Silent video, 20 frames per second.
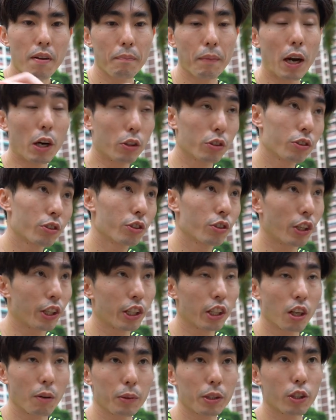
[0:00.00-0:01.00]
Miles. So like
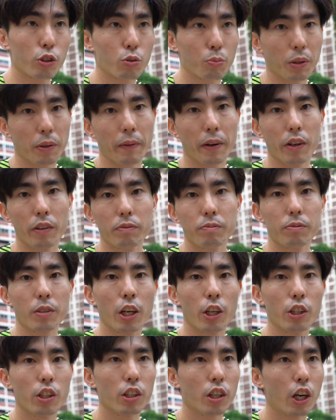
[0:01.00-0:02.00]
kilometers would be about
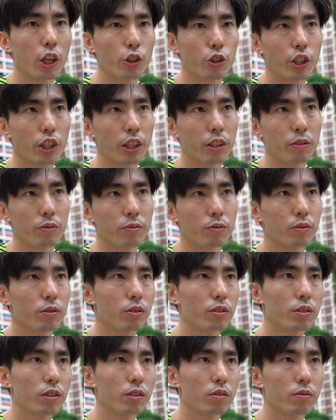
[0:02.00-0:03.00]
100 and...
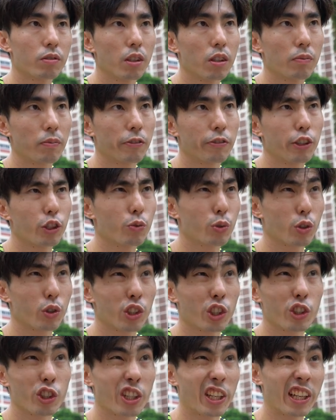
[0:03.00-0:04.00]
First week was
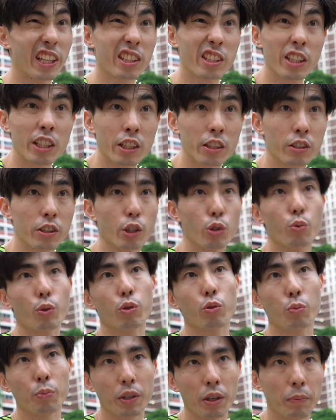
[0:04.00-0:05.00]
118. This week
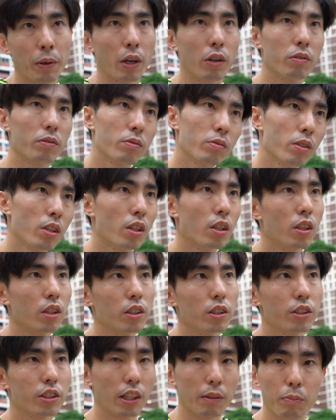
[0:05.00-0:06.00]
would be about
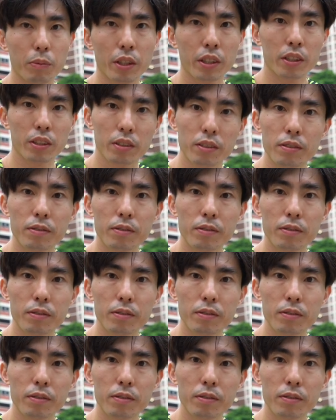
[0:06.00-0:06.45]
same thing.